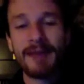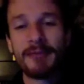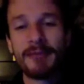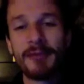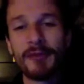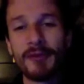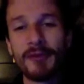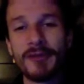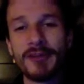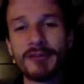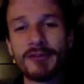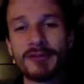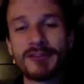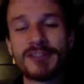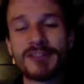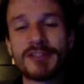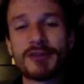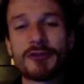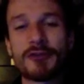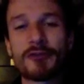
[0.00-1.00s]
The only difference
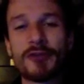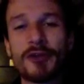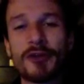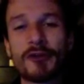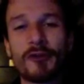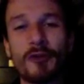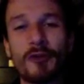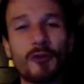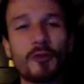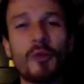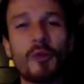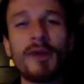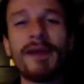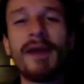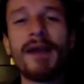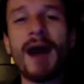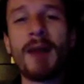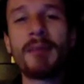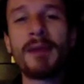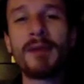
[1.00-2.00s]
is a 3-year-old would
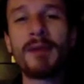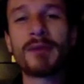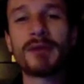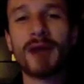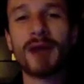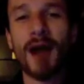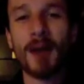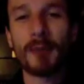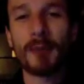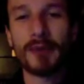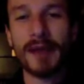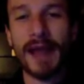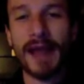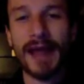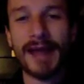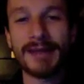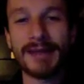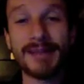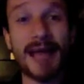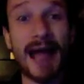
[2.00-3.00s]
not be able to
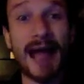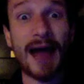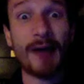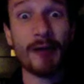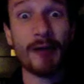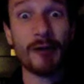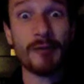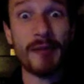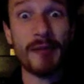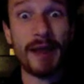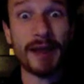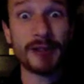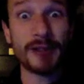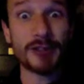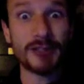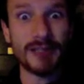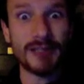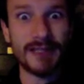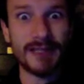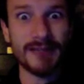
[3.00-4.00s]
comprehend how you manage
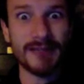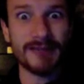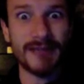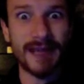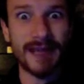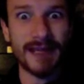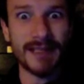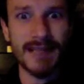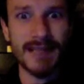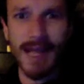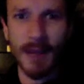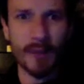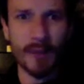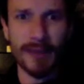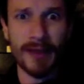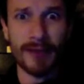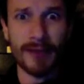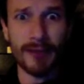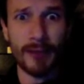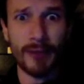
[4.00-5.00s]
to live day to day
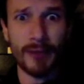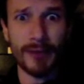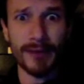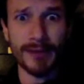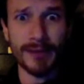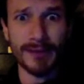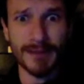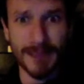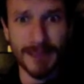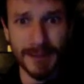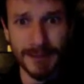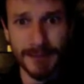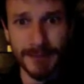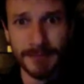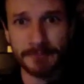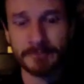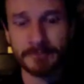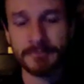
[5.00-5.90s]
without knowing these things.